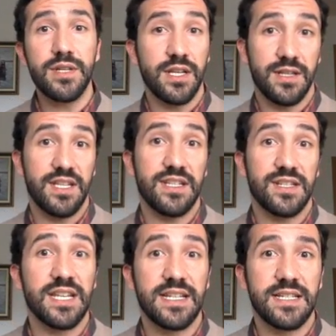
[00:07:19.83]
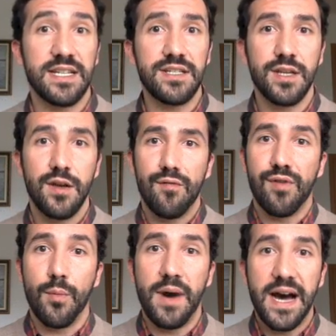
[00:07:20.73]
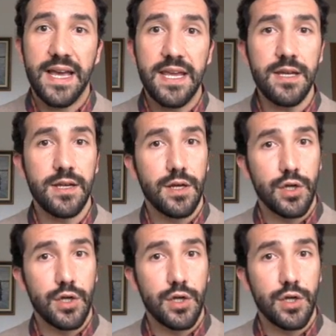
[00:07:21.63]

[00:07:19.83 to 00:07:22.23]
in this sentence from I